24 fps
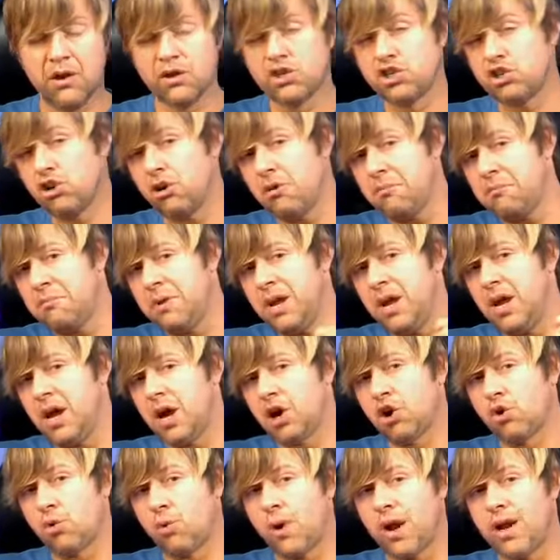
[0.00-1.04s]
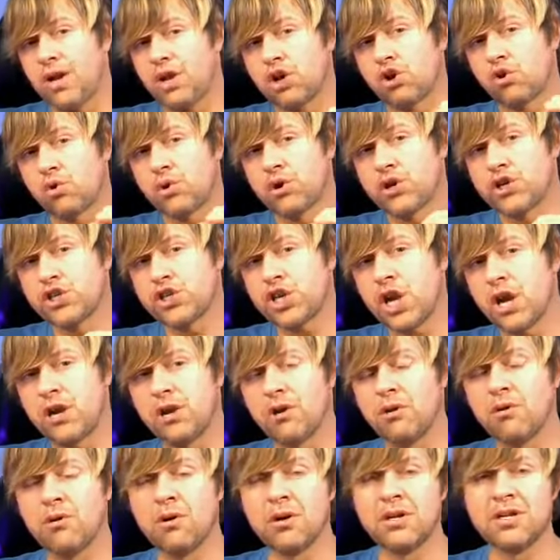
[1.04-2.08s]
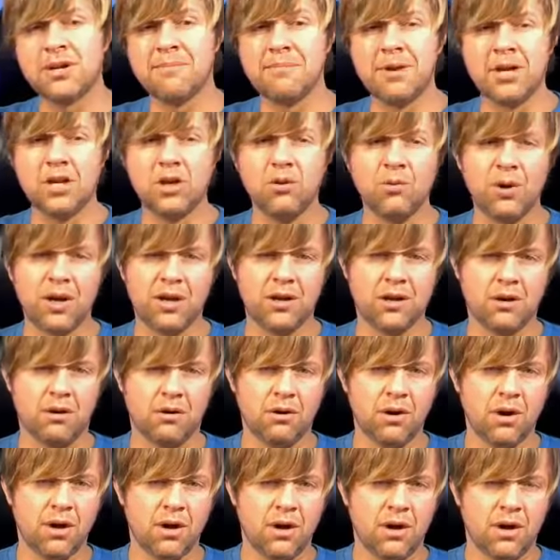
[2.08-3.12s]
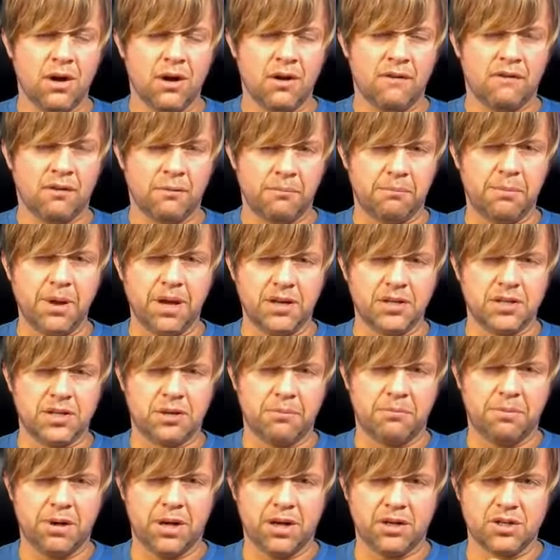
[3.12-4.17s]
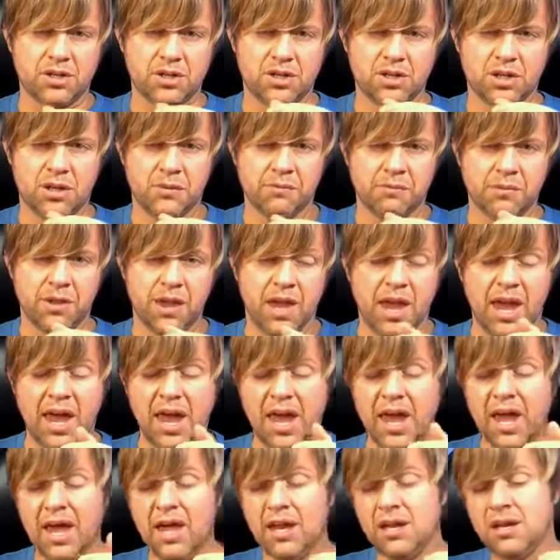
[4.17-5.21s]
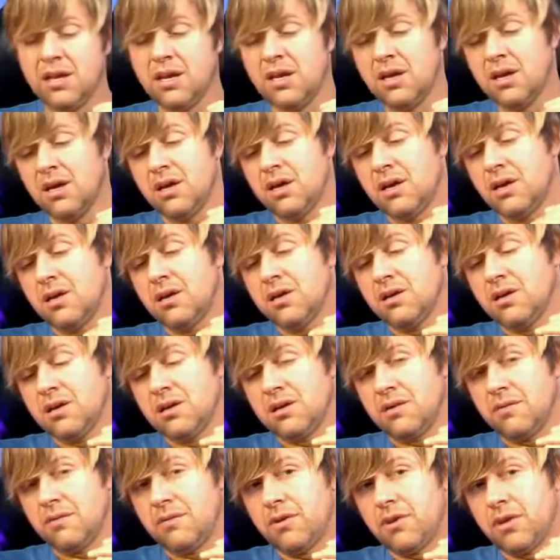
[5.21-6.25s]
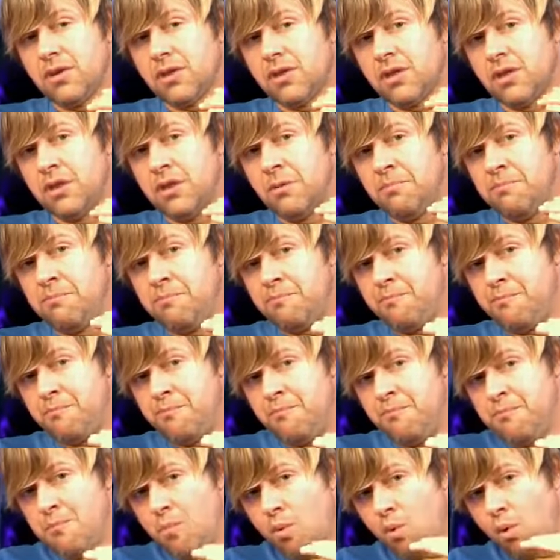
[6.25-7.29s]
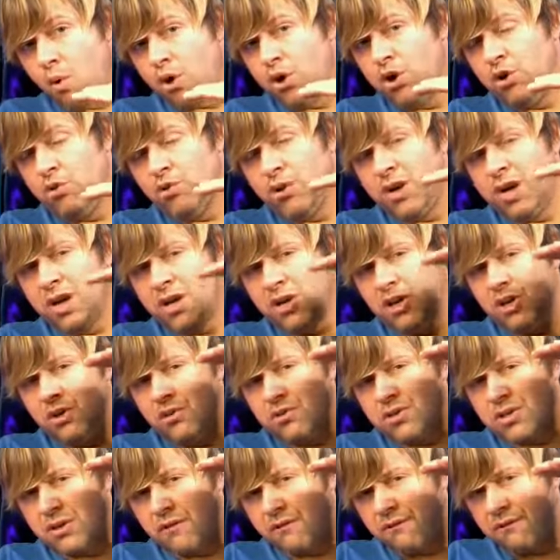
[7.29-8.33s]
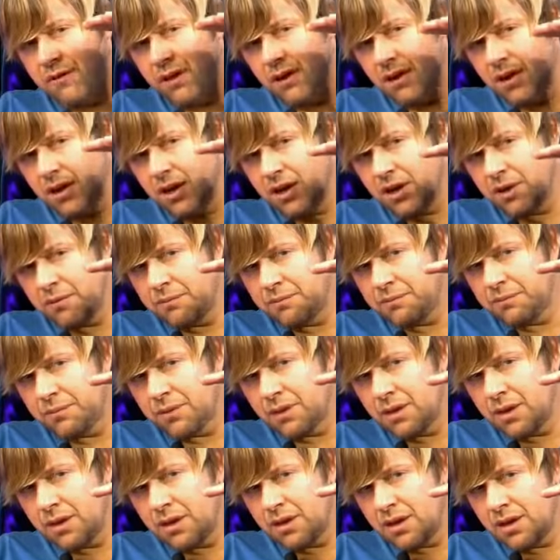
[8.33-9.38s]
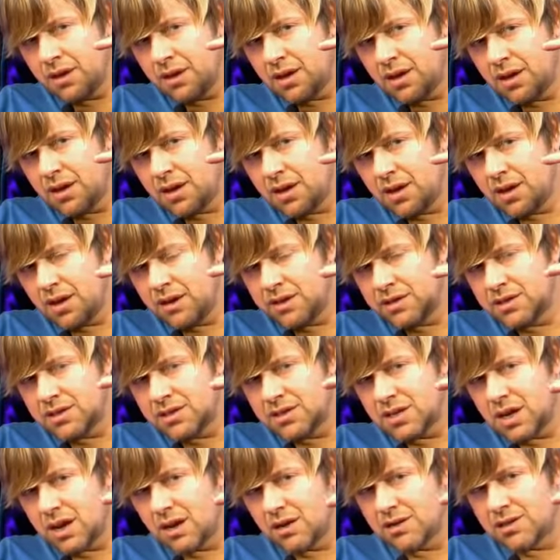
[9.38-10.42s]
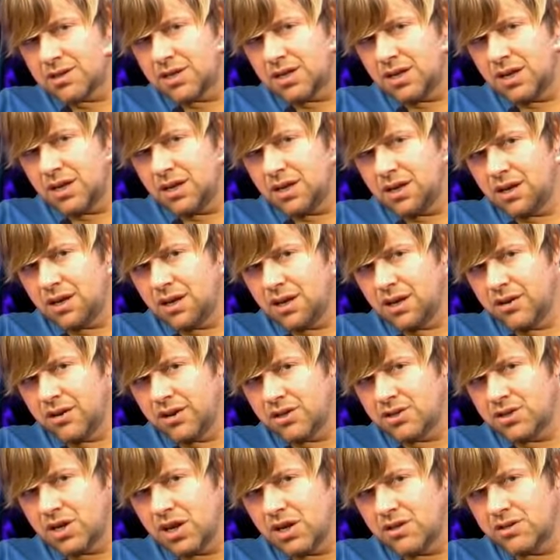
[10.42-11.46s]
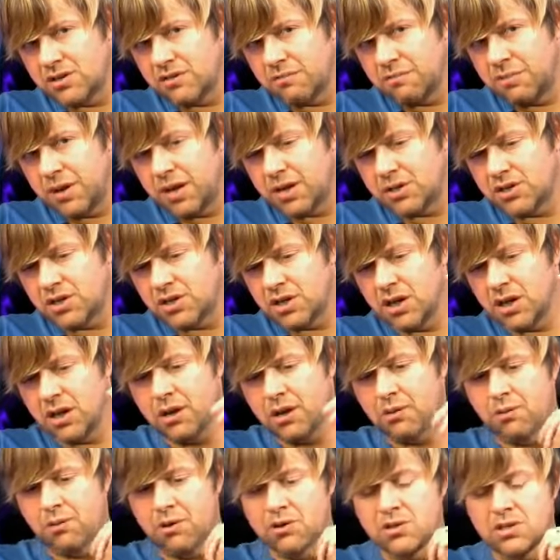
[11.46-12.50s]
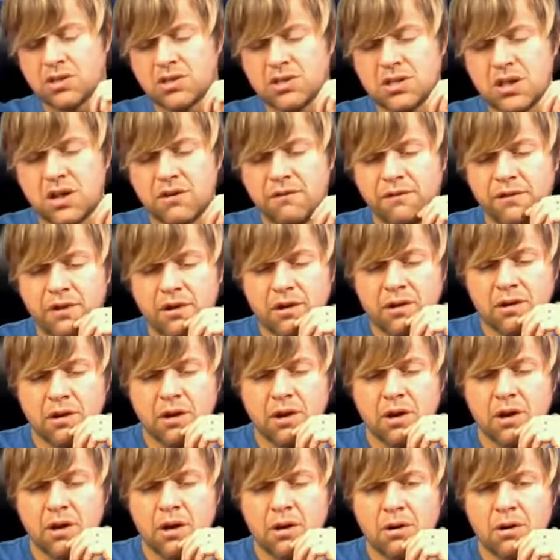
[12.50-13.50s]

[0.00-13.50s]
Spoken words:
there shouldn't be a great crescendo diminuendo from pitch to pitch. And the more you get used to feeling subtlety in the change of pitch. In other words, instead of feeling